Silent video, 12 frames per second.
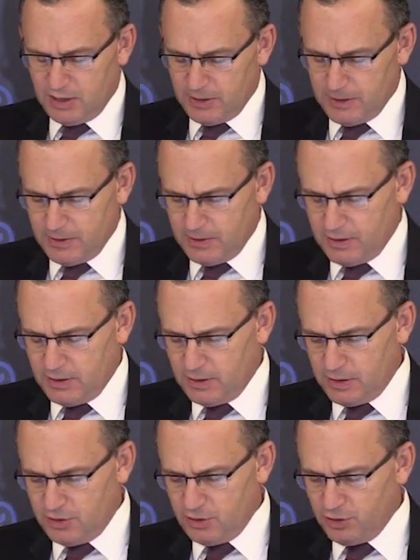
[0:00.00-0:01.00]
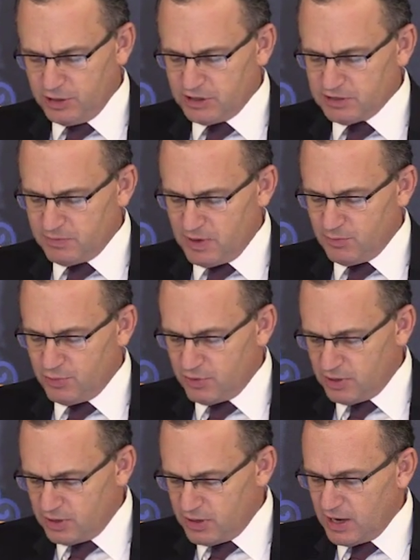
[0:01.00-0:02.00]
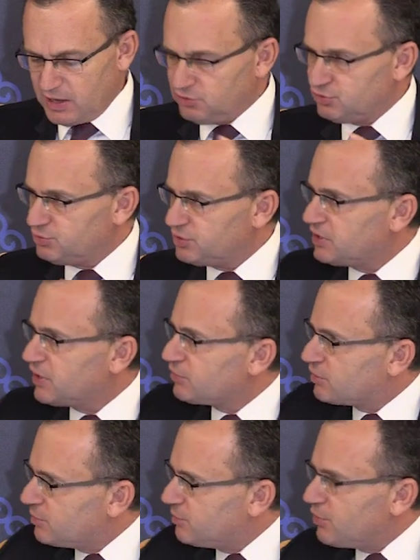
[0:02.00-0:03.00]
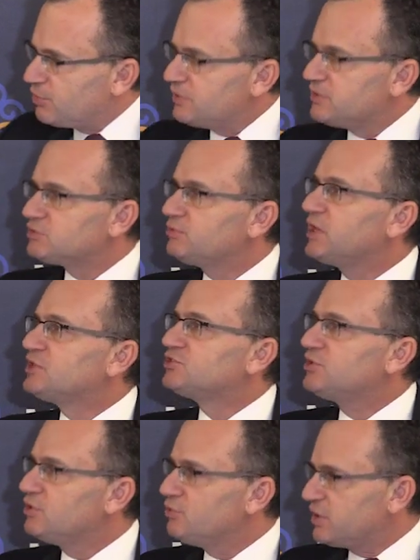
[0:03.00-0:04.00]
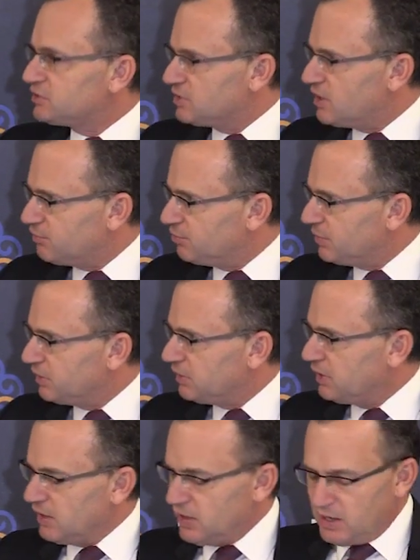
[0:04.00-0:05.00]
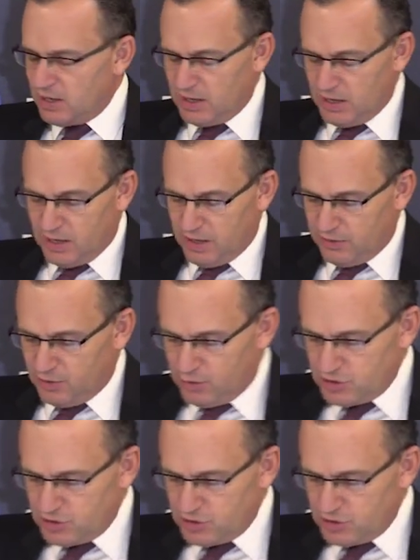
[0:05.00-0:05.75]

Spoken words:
an audience member and add to it another component. This relates to the U.S. government. Mm-hmm. The